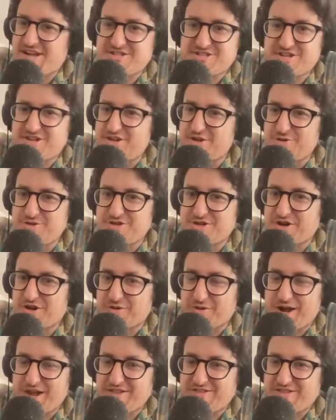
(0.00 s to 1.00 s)

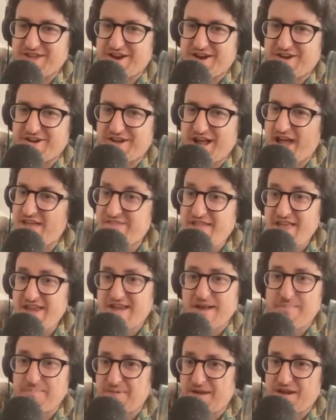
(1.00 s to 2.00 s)
executioner right there. And
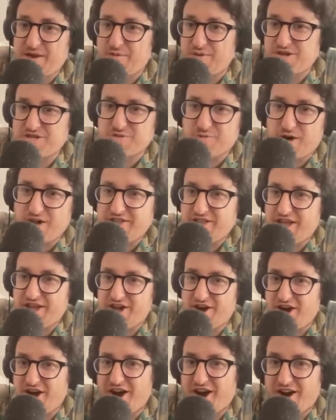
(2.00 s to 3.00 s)
Absolutely they can pick agree. which one
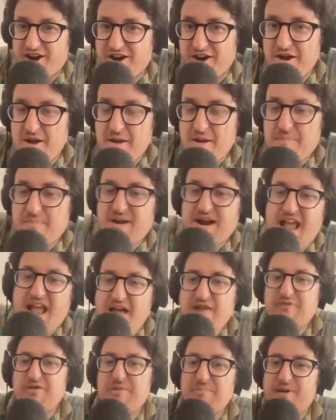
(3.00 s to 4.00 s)
they are. But
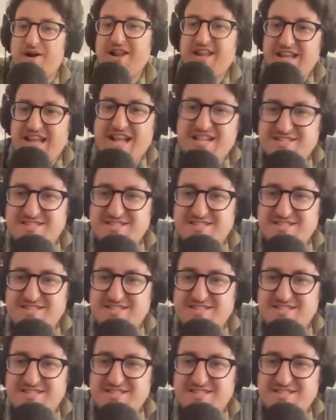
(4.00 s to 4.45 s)
everybody